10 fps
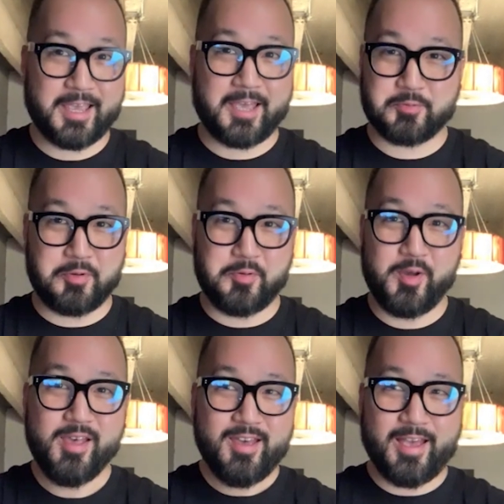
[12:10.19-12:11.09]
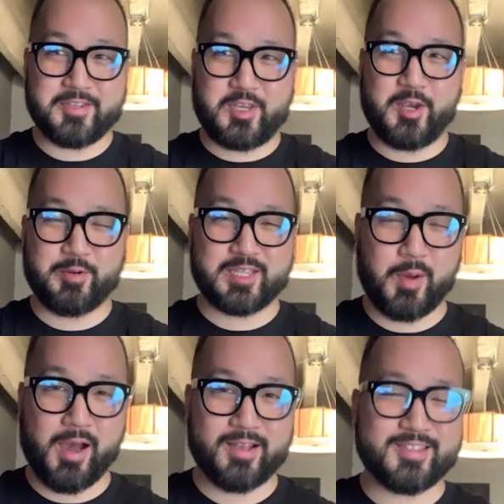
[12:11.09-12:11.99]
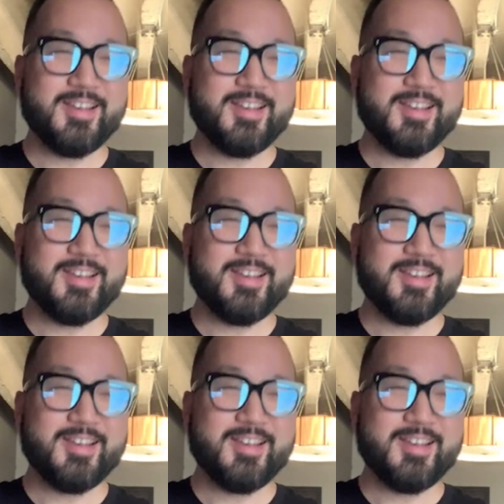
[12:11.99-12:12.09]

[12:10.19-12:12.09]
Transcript: as, as your response.